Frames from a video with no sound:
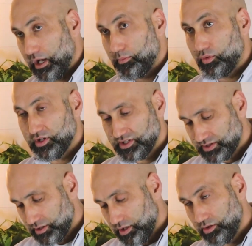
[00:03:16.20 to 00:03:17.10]
got
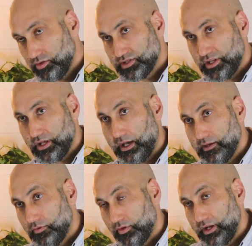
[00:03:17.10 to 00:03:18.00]
points using the
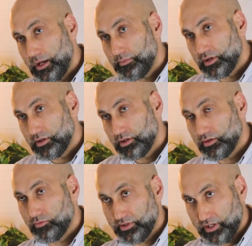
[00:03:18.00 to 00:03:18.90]
iPhone app
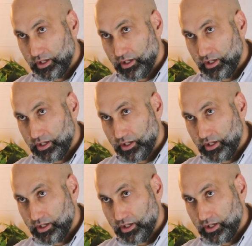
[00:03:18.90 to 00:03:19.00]
when